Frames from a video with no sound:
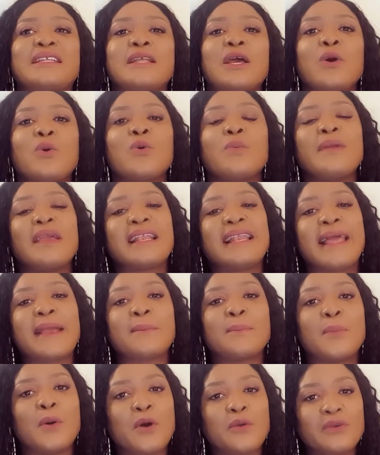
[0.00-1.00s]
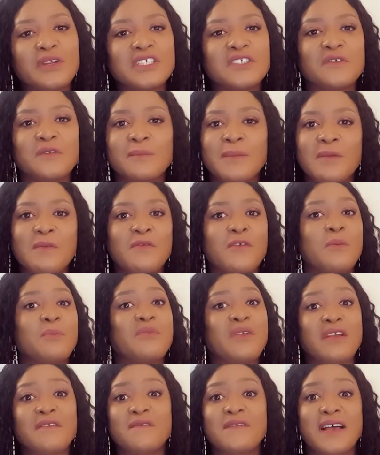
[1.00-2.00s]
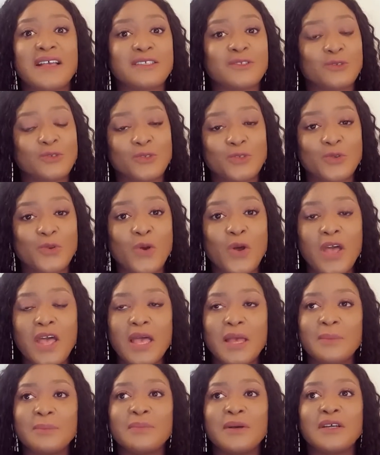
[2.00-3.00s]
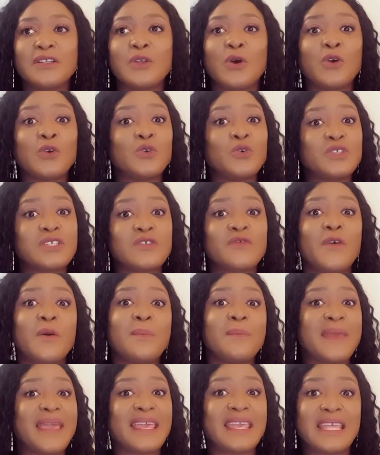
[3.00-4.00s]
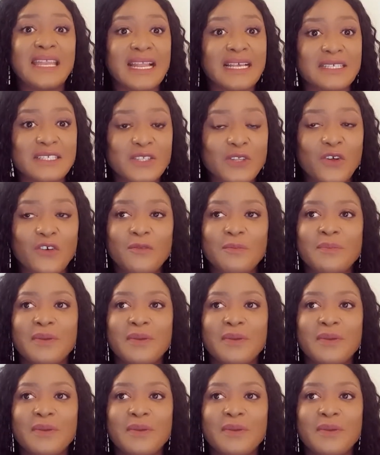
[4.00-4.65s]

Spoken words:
it. We'll make like porridge maybe for breakfast or so, but or use it for baking and stuff.